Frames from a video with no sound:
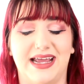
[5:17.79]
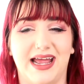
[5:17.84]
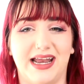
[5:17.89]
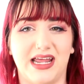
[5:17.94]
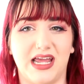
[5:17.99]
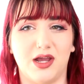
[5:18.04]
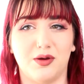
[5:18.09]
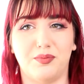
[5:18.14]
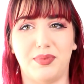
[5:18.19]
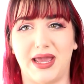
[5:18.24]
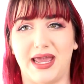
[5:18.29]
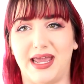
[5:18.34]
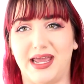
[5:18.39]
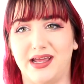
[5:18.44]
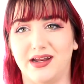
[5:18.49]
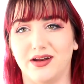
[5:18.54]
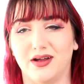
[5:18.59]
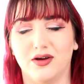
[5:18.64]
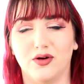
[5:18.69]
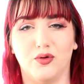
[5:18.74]
any
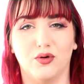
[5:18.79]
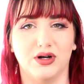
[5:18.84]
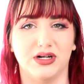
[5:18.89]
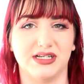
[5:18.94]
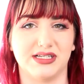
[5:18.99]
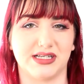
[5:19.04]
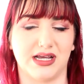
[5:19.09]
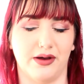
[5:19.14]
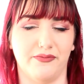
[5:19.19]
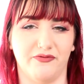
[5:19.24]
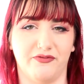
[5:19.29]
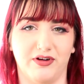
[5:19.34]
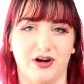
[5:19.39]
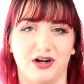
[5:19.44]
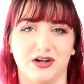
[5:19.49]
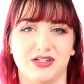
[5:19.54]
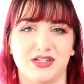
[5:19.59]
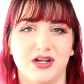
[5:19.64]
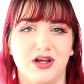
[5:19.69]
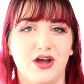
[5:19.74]
pain or
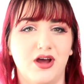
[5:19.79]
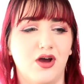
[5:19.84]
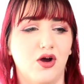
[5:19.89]
discomfort